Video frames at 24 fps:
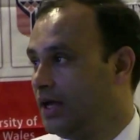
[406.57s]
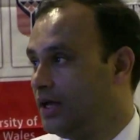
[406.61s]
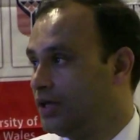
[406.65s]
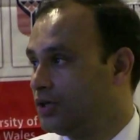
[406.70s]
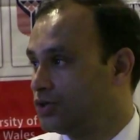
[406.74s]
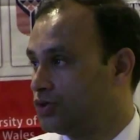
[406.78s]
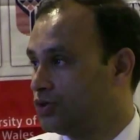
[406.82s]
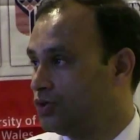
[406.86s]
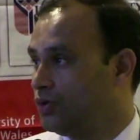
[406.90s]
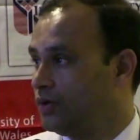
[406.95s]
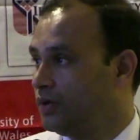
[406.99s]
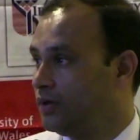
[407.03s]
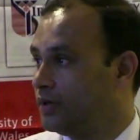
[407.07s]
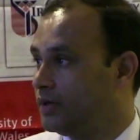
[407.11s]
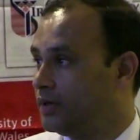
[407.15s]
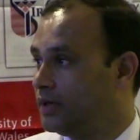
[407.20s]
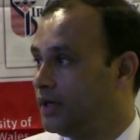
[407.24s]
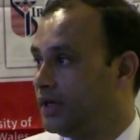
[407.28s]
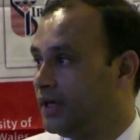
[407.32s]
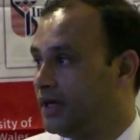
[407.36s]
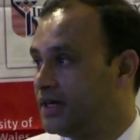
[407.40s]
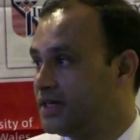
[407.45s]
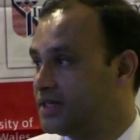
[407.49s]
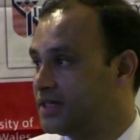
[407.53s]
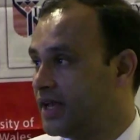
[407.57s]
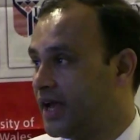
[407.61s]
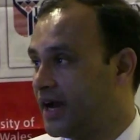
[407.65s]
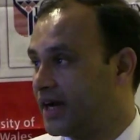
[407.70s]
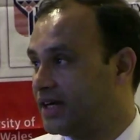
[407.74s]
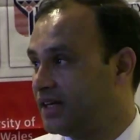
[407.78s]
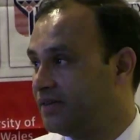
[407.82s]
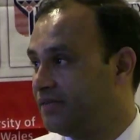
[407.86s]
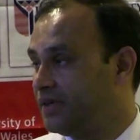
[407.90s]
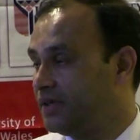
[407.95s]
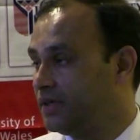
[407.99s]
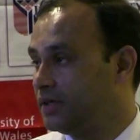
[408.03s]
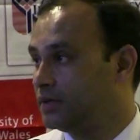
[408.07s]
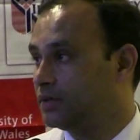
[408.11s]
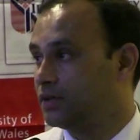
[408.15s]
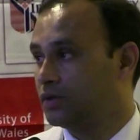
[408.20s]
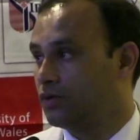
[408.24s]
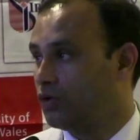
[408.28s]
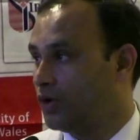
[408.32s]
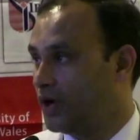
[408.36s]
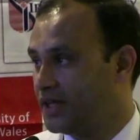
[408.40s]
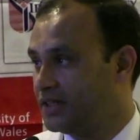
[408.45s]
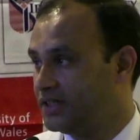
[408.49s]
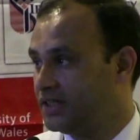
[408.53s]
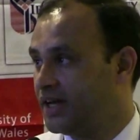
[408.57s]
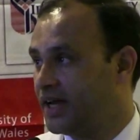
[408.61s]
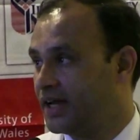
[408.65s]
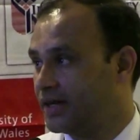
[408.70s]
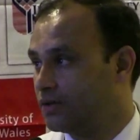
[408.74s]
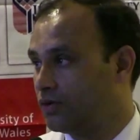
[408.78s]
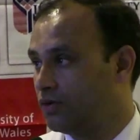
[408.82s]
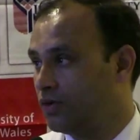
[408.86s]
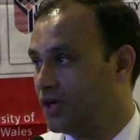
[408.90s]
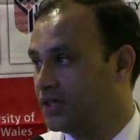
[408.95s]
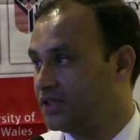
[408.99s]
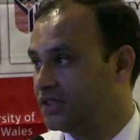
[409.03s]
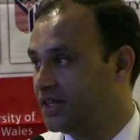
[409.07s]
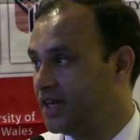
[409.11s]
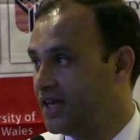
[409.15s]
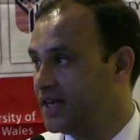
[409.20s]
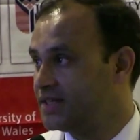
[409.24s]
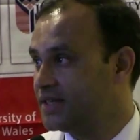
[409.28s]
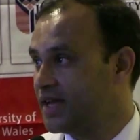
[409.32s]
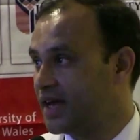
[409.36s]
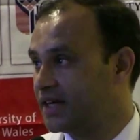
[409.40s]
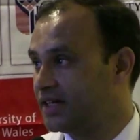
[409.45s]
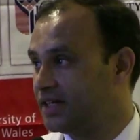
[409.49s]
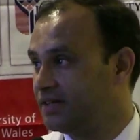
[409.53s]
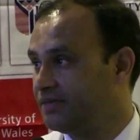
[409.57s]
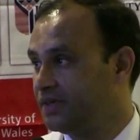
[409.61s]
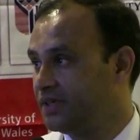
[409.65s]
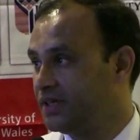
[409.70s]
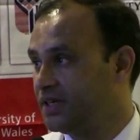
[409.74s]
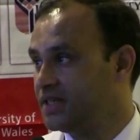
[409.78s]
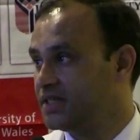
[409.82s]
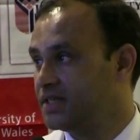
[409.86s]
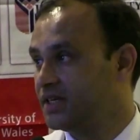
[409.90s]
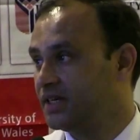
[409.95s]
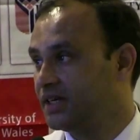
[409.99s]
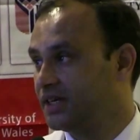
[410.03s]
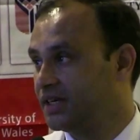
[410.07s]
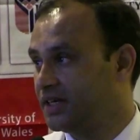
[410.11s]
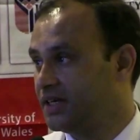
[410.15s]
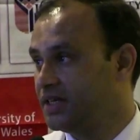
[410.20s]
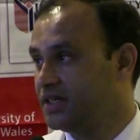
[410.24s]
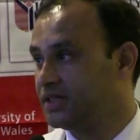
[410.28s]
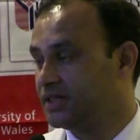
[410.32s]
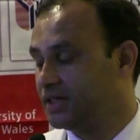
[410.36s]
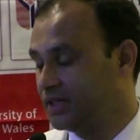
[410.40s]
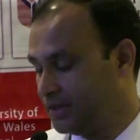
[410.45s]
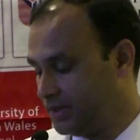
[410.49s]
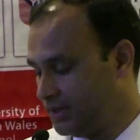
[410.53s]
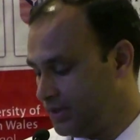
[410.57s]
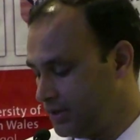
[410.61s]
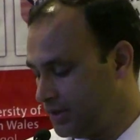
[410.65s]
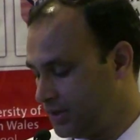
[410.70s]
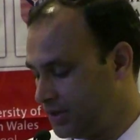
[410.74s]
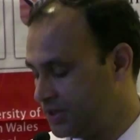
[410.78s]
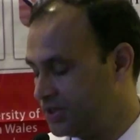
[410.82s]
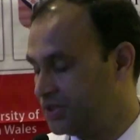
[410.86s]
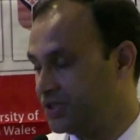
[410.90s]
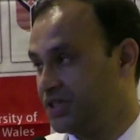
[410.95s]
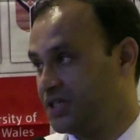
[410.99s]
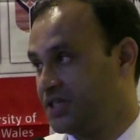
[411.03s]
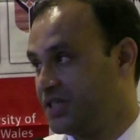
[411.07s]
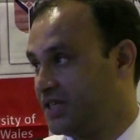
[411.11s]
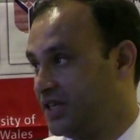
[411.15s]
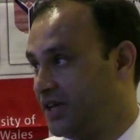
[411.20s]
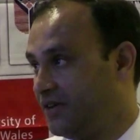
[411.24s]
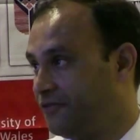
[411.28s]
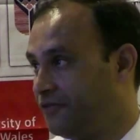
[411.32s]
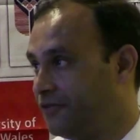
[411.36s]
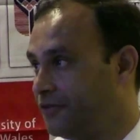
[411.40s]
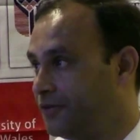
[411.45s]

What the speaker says: So its activity, collagenase activity is increased in the GCF.